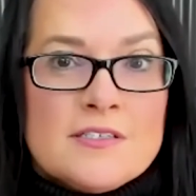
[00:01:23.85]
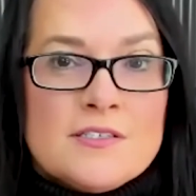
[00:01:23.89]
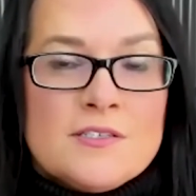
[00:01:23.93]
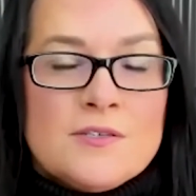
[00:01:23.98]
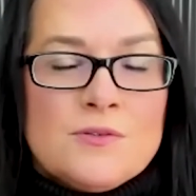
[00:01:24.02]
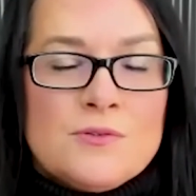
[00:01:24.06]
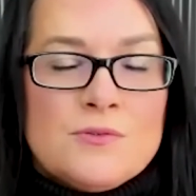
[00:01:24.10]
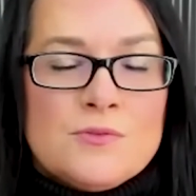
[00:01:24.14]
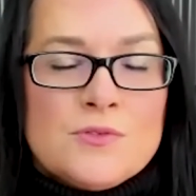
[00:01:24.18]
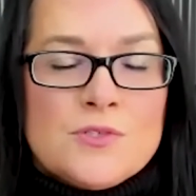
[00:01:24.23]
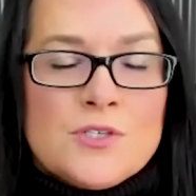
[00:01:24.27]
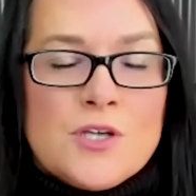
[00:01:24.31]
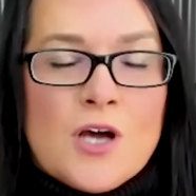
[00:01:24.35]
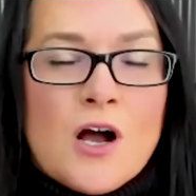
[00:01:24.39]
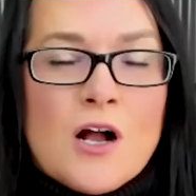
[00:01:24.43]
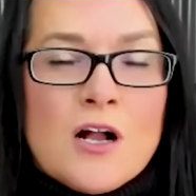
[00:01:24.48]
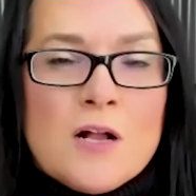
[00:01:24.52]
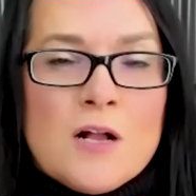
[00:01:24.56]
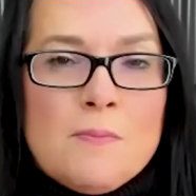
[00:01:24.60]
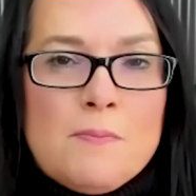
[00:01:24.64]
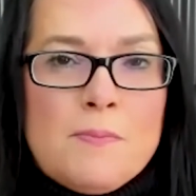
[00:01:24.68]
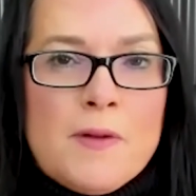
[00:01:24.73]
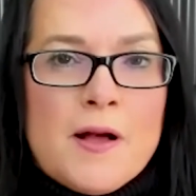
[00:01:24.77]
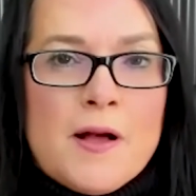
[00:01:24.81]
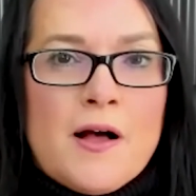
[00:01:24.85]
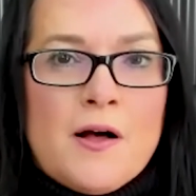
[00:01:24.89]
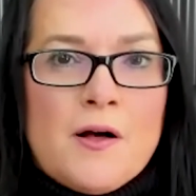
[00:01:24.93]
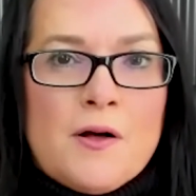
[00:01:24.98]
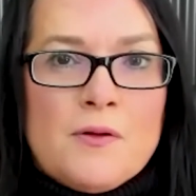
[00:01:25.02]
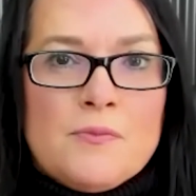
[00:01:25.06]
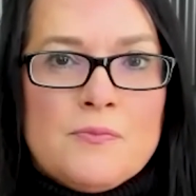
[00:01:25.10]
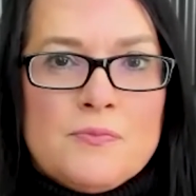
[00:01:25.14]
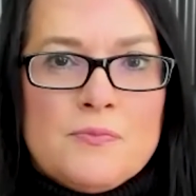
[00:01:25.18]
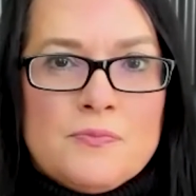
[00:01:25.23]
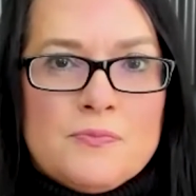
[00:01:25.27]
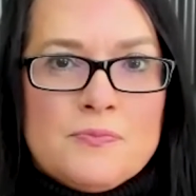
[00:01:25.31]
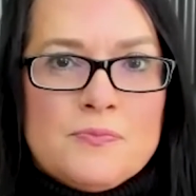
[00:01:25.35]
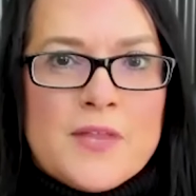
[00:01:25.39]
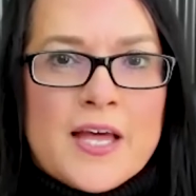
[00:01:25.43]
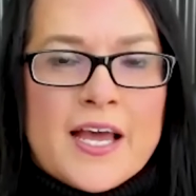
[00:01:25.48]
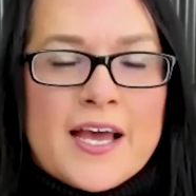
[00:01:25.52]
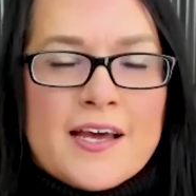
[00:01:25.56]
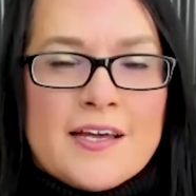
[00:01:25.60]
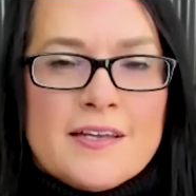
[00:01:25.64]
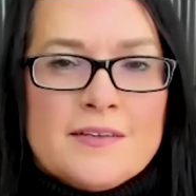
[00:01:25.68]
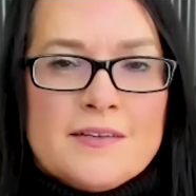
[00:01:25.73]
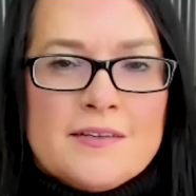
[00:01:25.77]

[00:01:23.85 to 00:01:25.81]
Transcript: So talk about that.